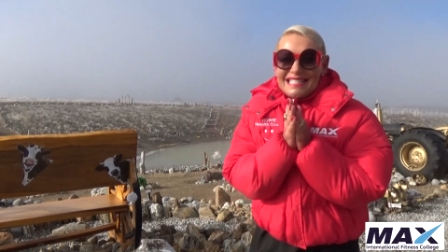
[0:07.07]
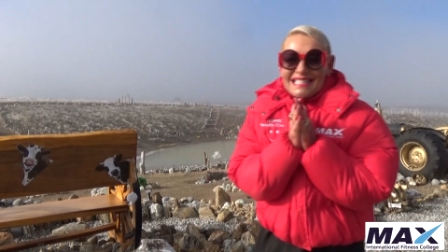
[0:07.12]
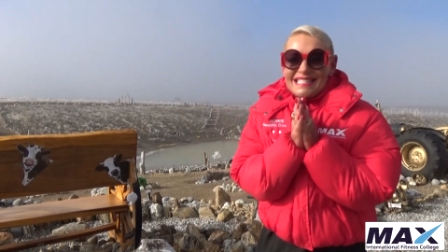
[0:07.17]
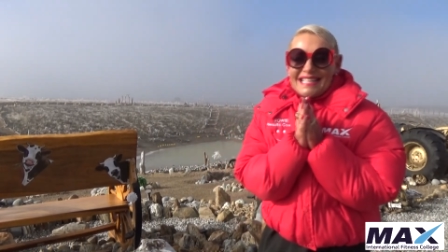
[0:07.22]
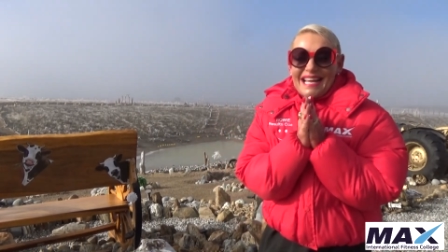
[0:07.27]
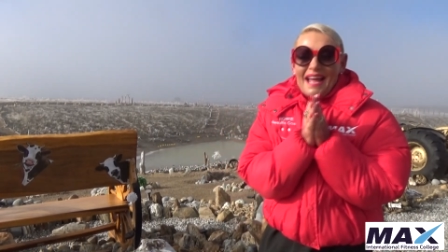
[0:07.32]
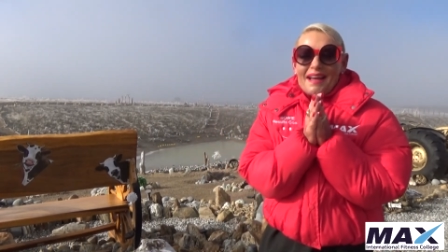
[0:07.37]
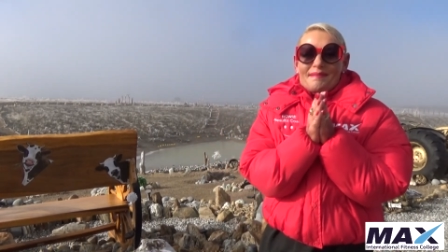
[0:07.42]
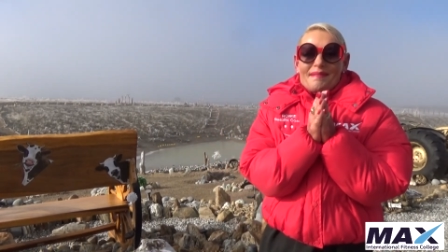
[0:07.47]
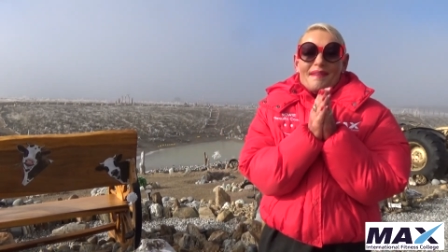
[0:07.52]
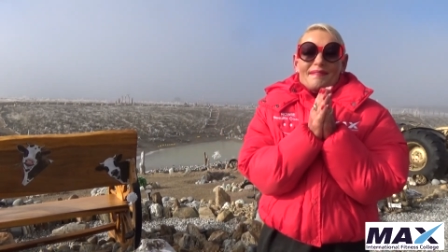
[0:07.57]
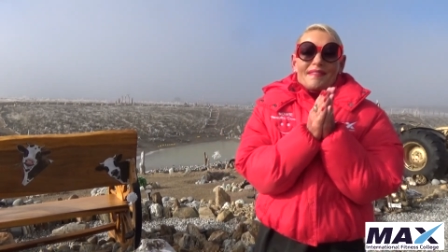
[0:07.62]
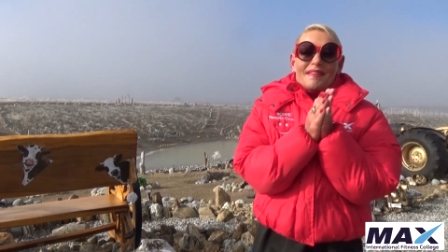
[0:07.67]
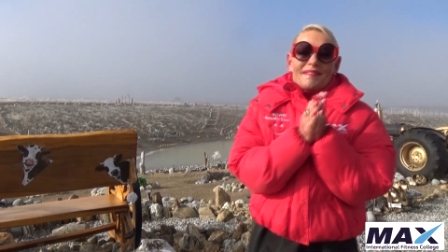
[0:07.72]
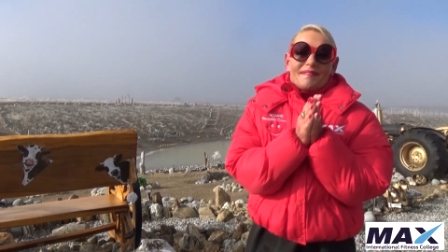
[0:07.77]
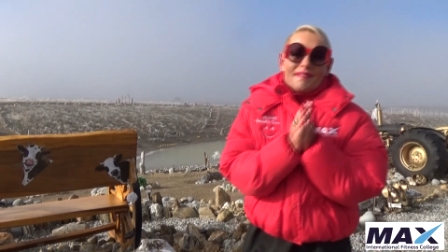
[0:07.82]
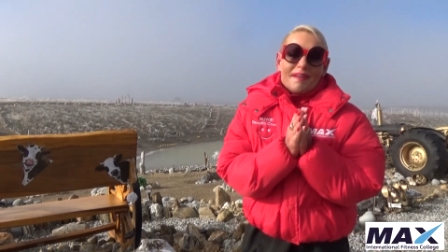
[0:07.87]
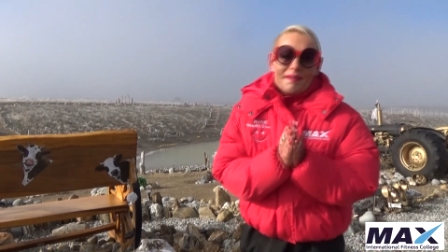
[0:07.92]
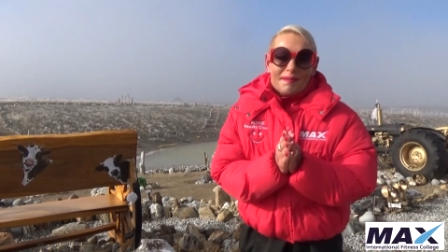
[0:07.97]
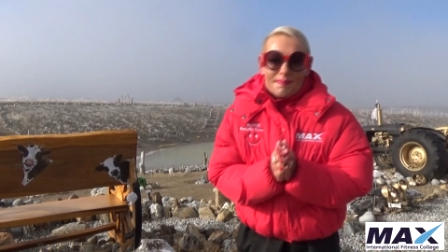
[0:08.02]
Today I'm having
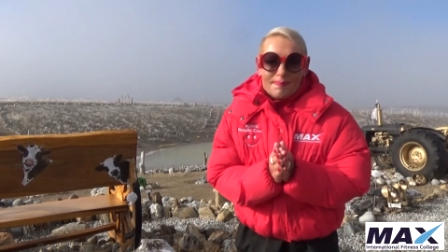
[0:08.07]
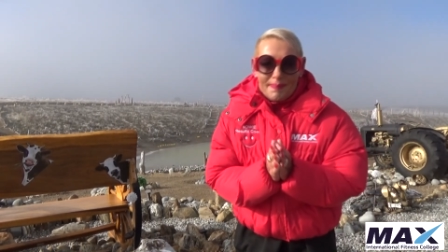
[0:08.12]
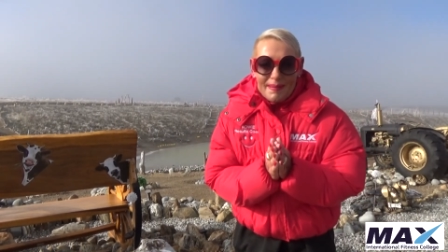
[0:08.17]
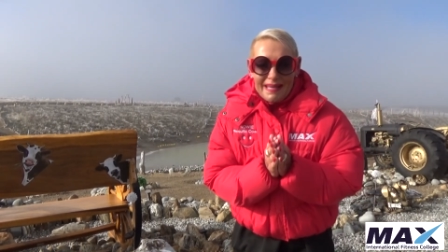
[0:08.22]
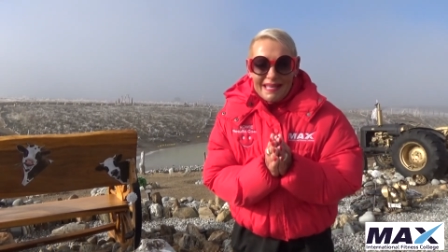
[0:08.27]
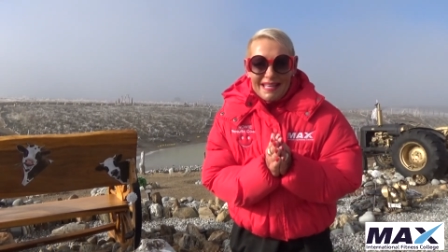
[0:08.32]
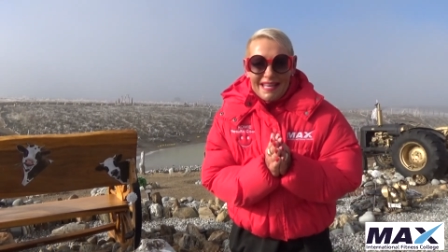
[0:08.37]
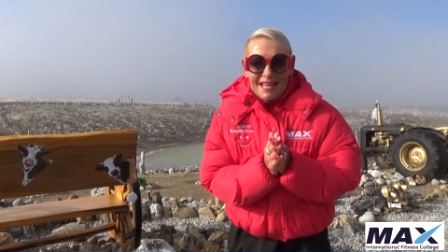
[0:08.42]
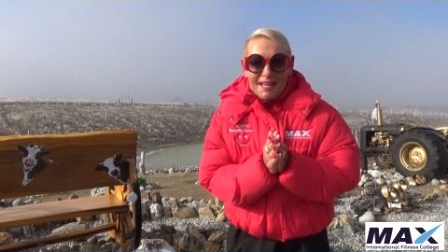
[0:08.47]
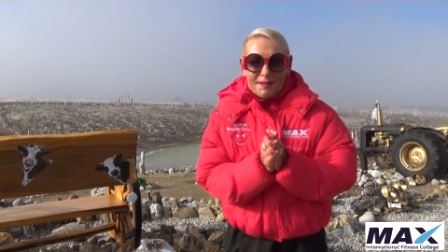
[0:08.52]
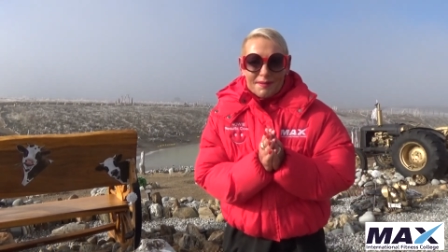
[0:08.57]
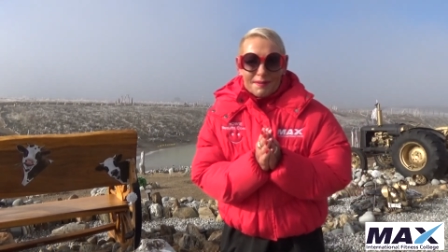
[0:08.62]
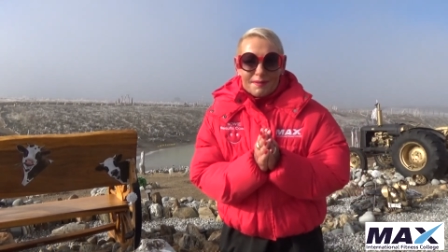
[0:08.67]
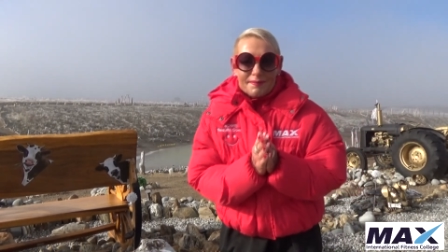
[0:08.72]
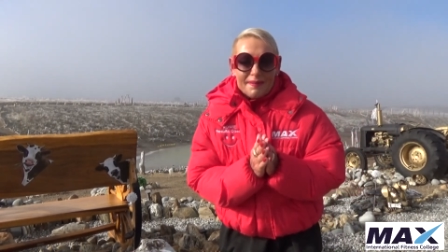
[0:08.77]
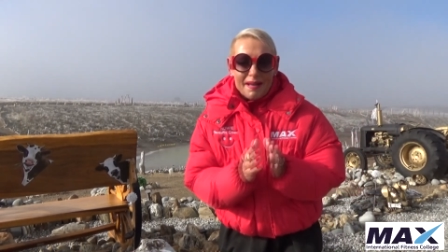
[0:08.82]
a very big giggle,